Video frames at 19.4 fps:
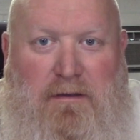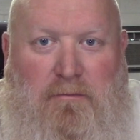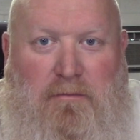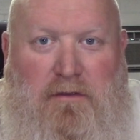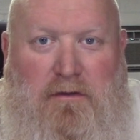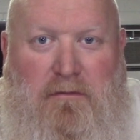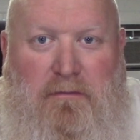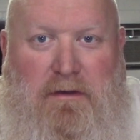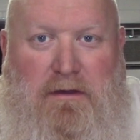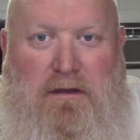we're
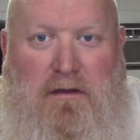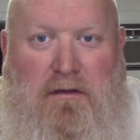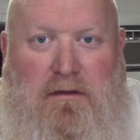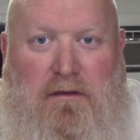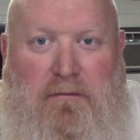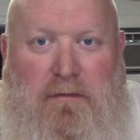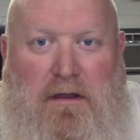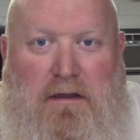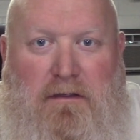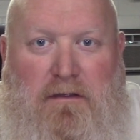going to be
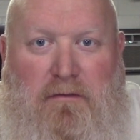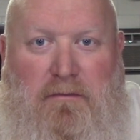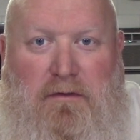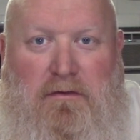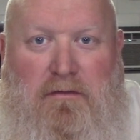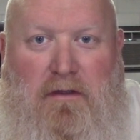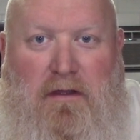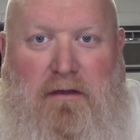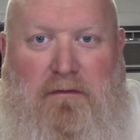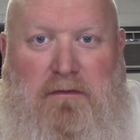talking about human
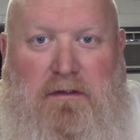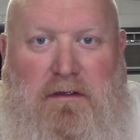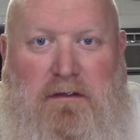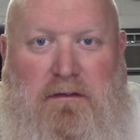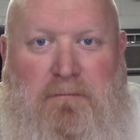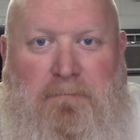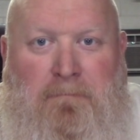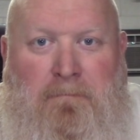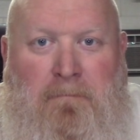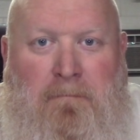
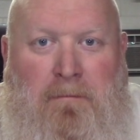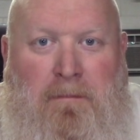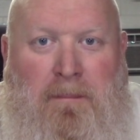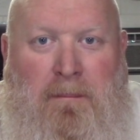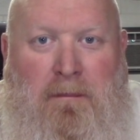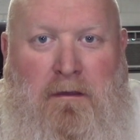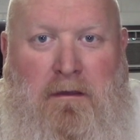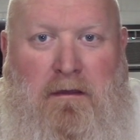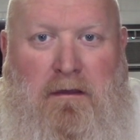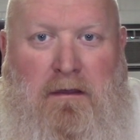trafficking
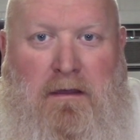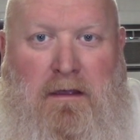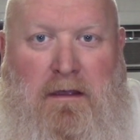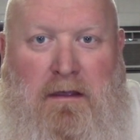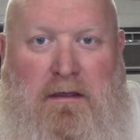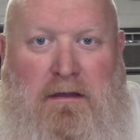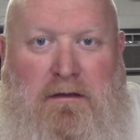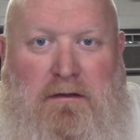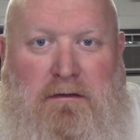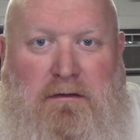
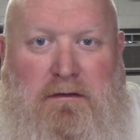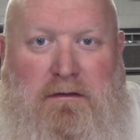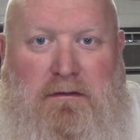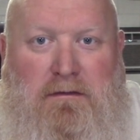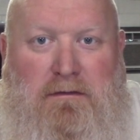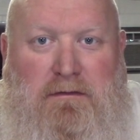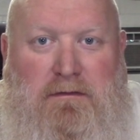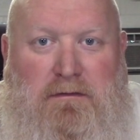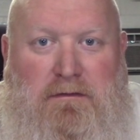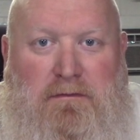and
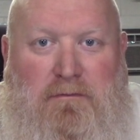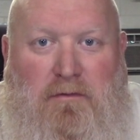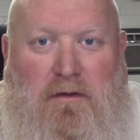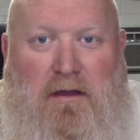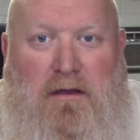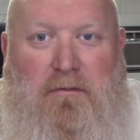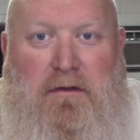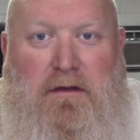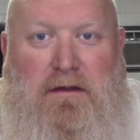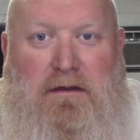
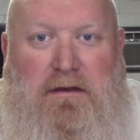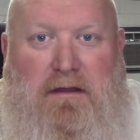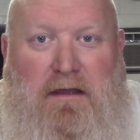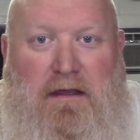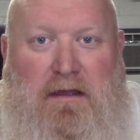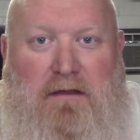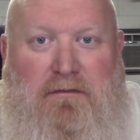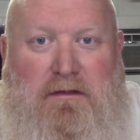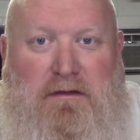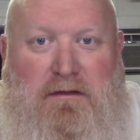why we need to
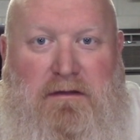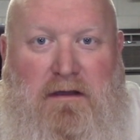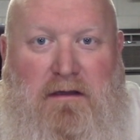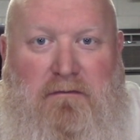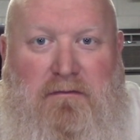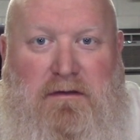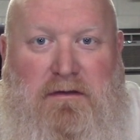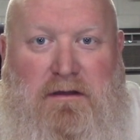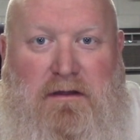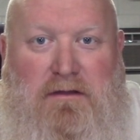have these
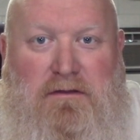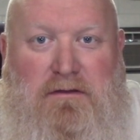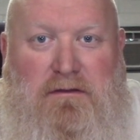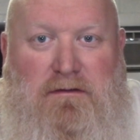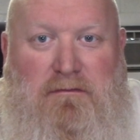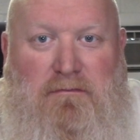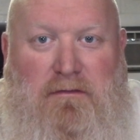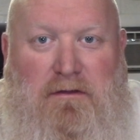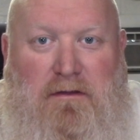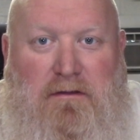
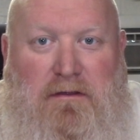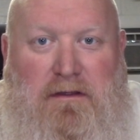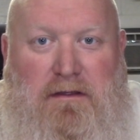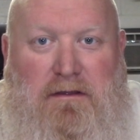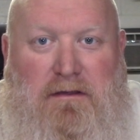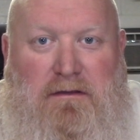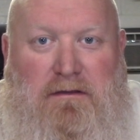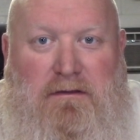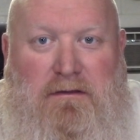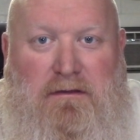conversations with our
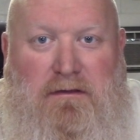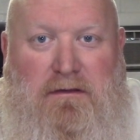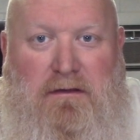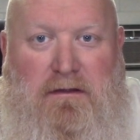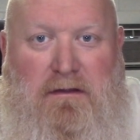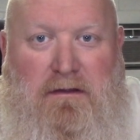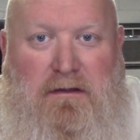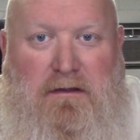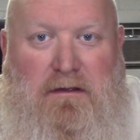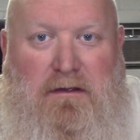kids
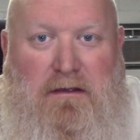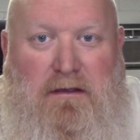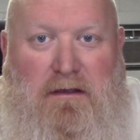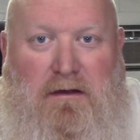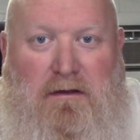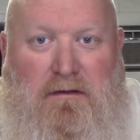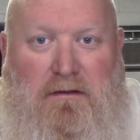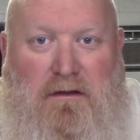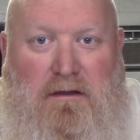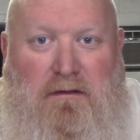and
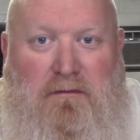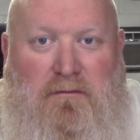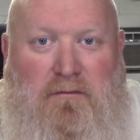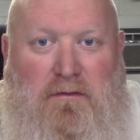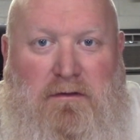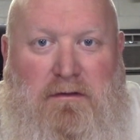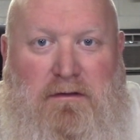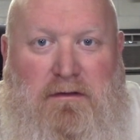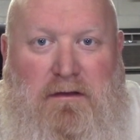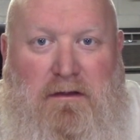our loved
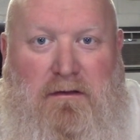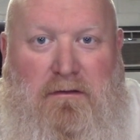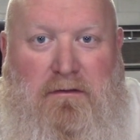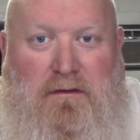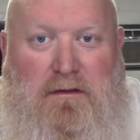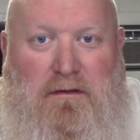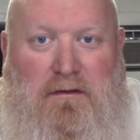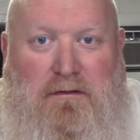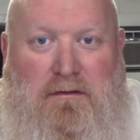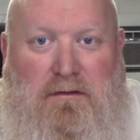ones that are
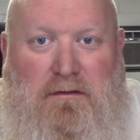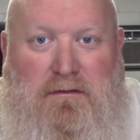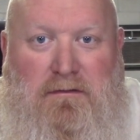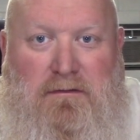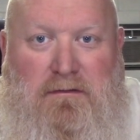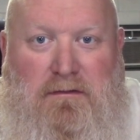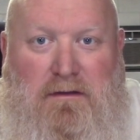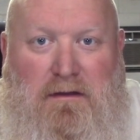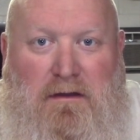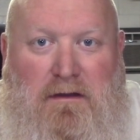young,
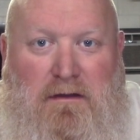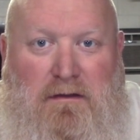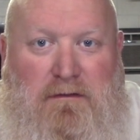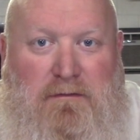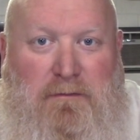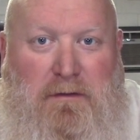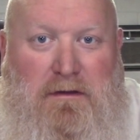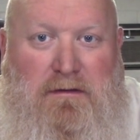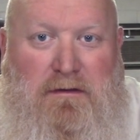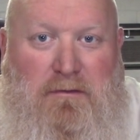uh,
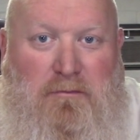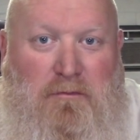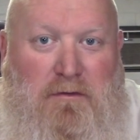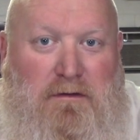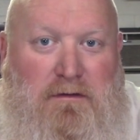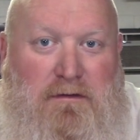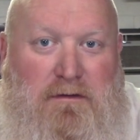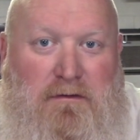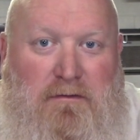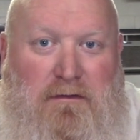especially
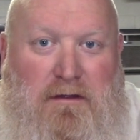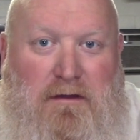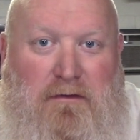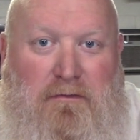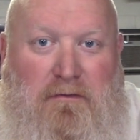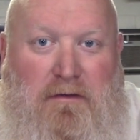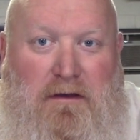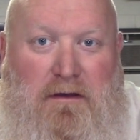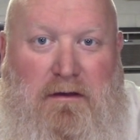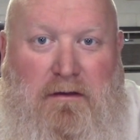ones that are getting
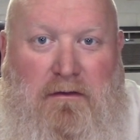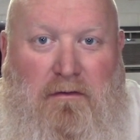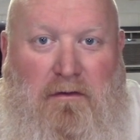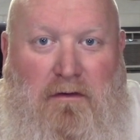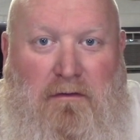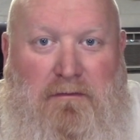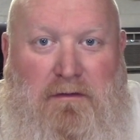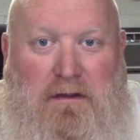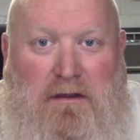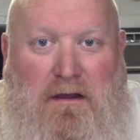ready to go
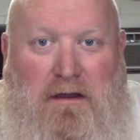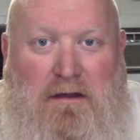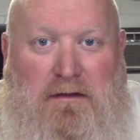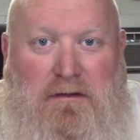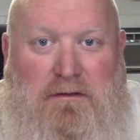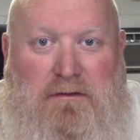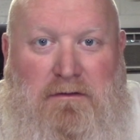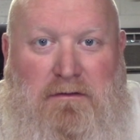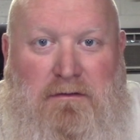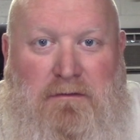off to
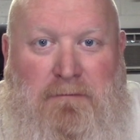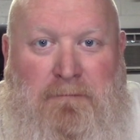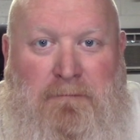college.